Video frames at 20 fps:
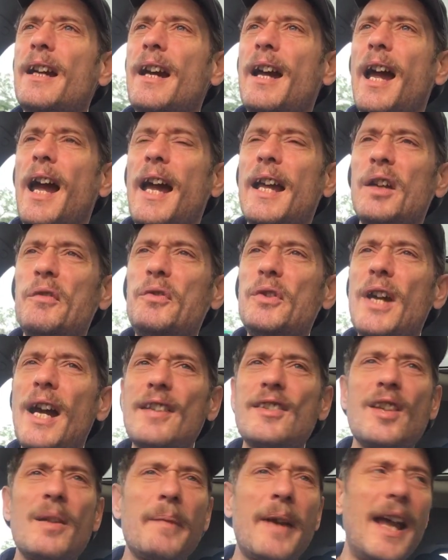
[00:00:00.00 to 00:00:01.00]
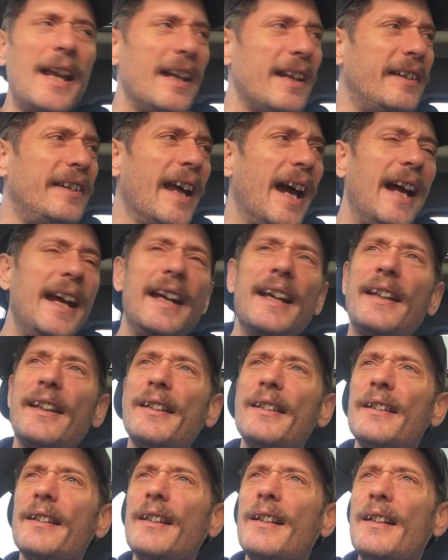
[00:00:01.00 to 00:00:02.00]
And if you got some kind of dank
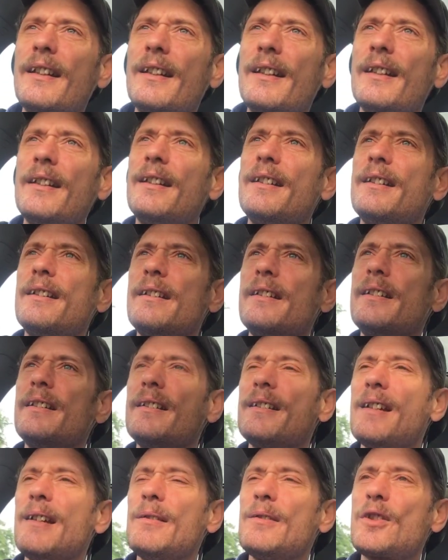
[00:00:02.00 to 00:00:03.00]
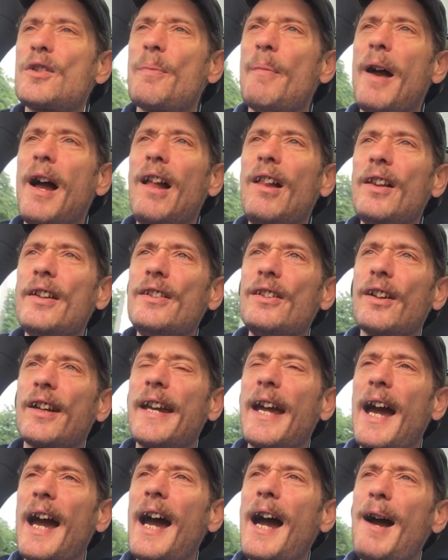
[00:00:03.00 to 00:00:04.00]
smell in your
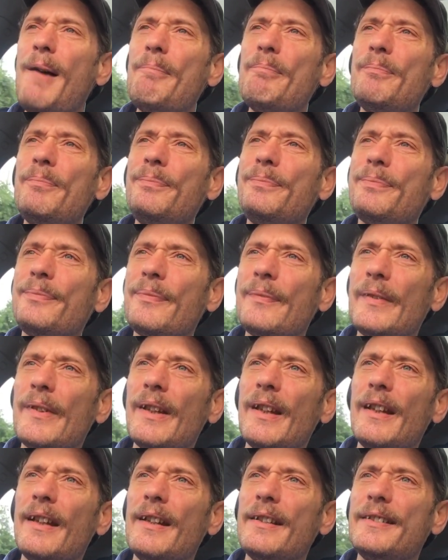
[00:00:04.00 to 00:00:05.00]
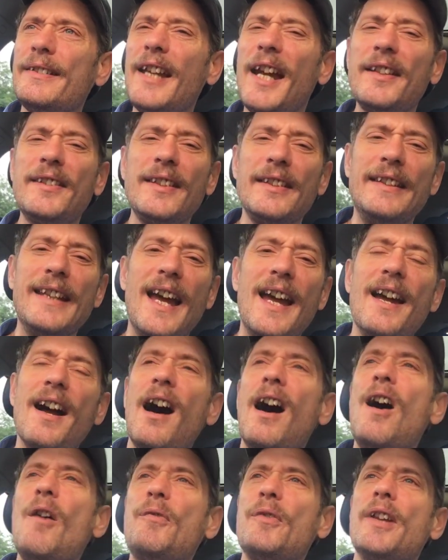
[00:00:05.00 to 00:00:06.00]
cab, take the day
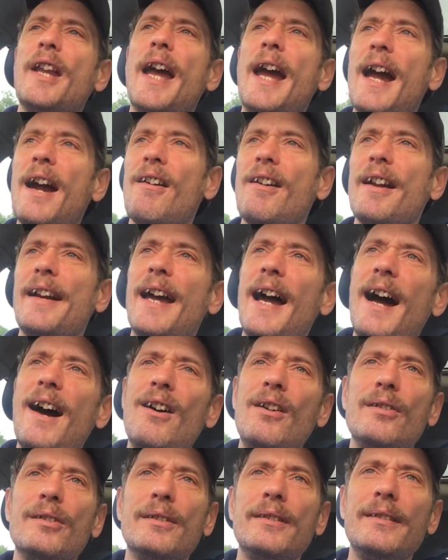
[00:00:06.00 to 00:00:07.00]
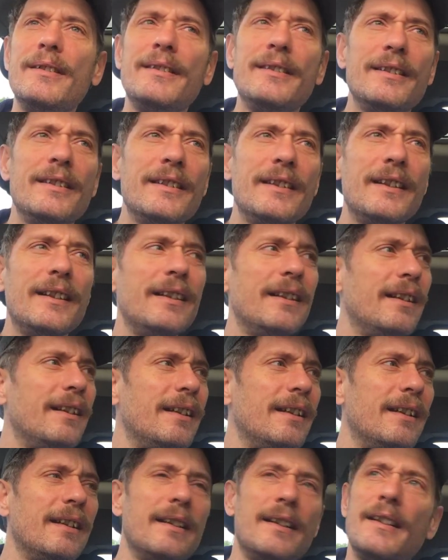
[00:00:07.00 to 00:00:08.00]
off and air it out
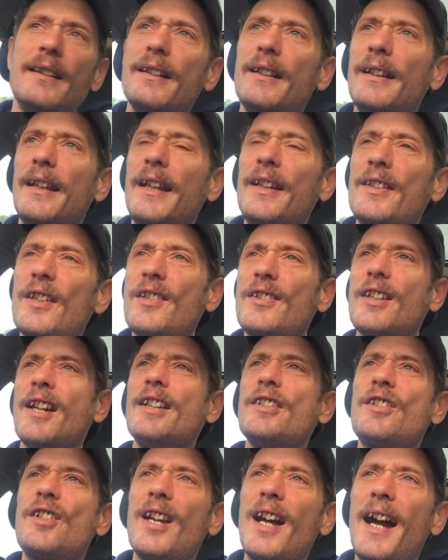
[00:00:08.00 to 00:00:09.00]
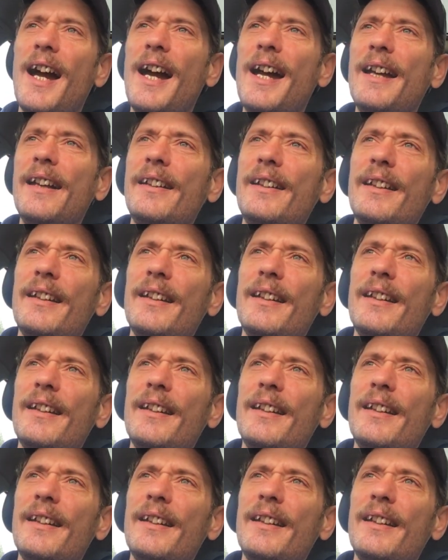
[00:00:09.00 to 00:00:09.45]
in the sunshine.